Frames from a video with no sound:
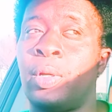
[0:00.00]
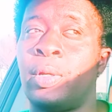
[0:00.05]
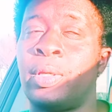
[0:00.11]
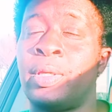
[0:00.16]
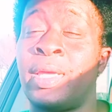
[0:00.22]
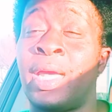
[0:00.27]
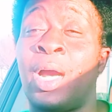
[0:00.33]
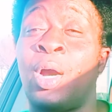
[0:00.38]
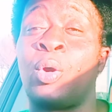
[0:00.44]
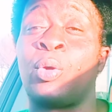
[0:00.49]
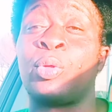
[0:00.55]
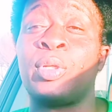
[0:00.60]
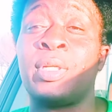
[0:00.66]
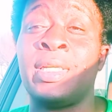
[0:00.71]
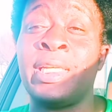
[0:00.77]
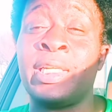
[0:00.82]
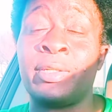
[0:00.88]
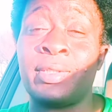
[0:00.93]
Y'all,
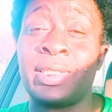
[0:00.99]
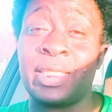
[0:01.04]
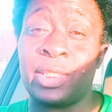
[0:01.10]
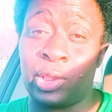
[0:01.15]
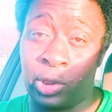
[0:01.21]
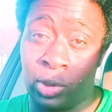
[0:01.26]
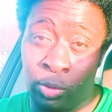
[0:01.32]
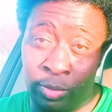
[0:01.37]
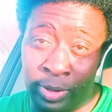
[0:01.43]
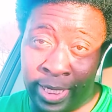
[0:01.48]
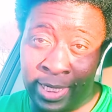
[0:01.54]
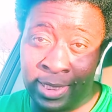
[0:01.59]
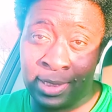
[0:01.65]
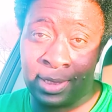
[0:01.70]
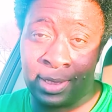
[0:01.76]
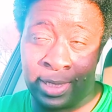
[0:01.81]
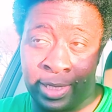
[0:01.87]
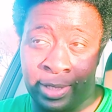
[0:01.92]
literally 2
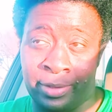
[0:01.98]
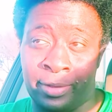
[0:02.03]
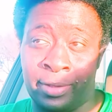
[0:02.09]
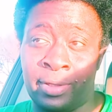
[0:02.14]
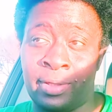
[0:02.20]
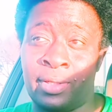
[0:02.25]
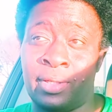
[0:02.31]
days later,